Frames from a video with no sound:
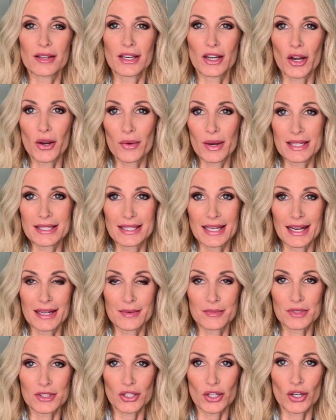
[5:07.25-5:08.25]
you know, a
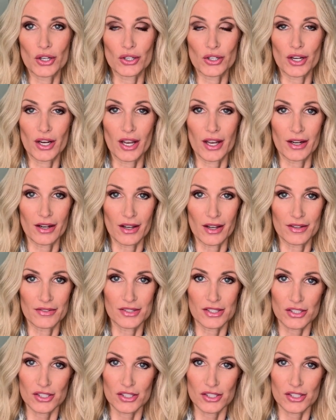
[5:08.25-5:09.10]
denim skirt or cutoffs.